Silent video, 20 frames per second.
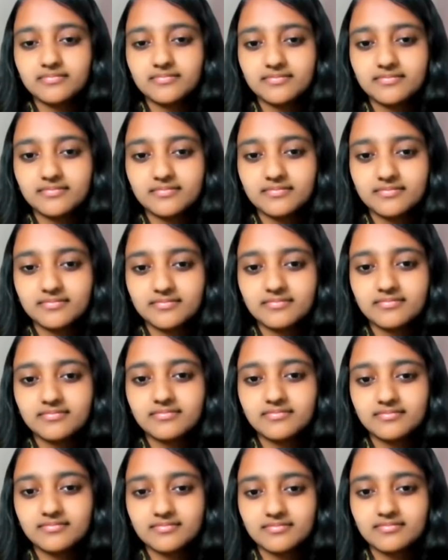
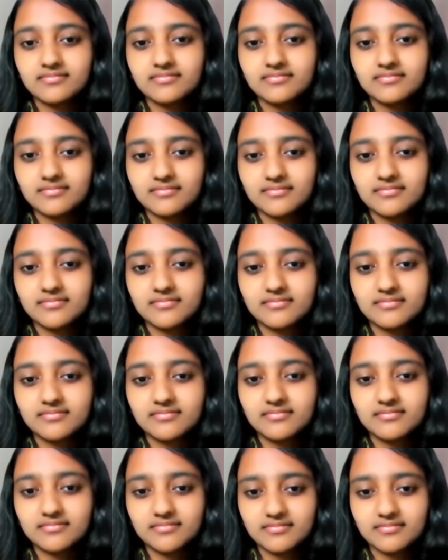
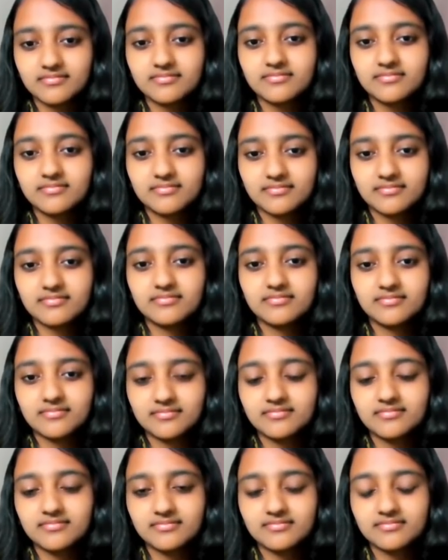
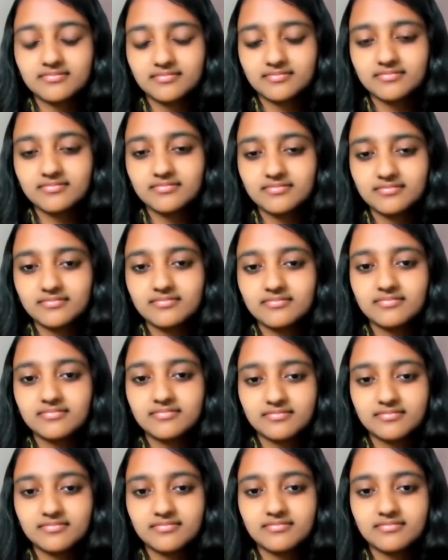
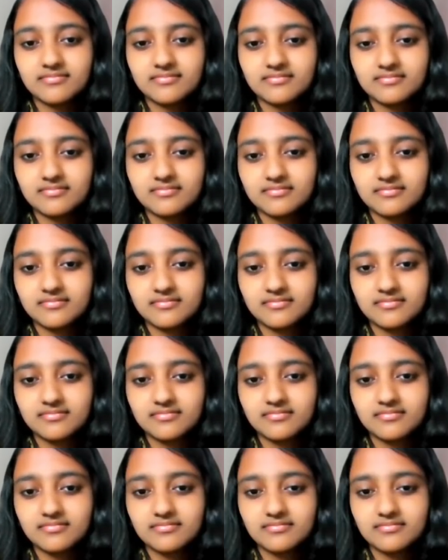
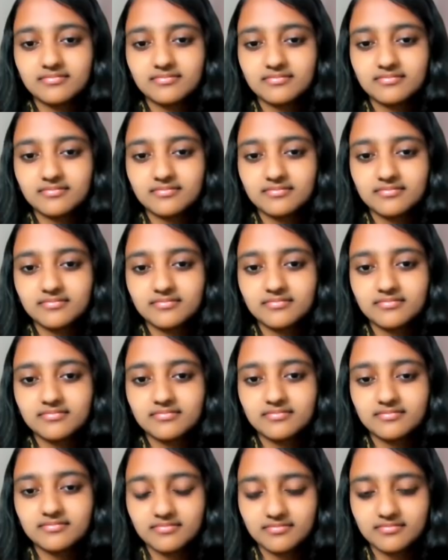
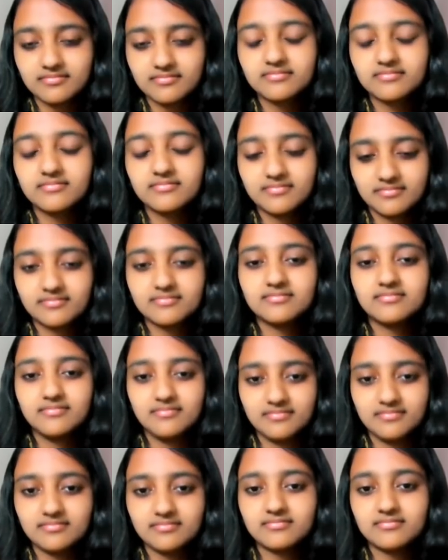
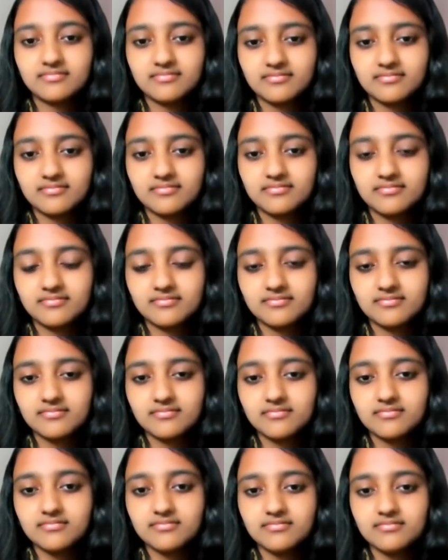(not speaking)